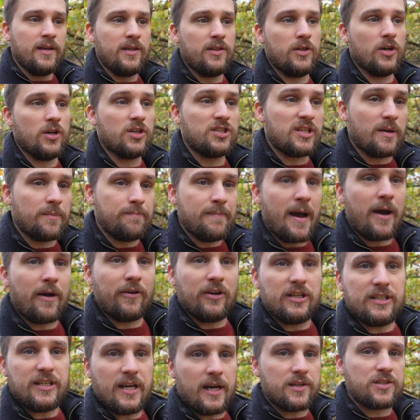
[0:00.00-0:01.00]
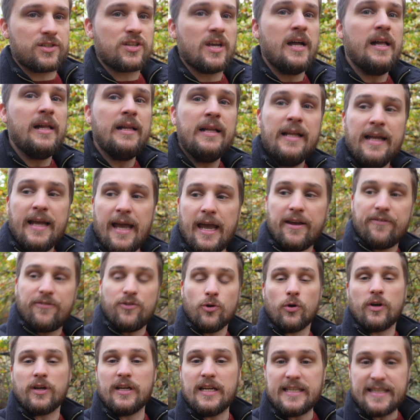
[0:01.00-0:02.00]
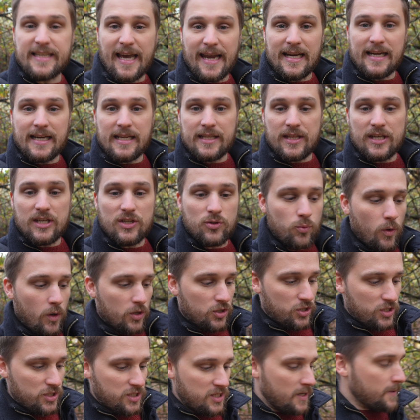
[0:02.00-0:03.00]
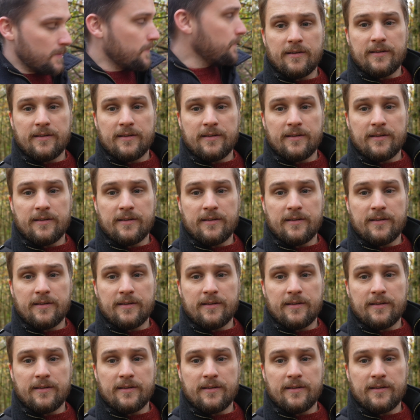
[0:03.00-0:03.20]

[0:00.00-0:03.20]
that a Submariner does if you're going to daily these watches.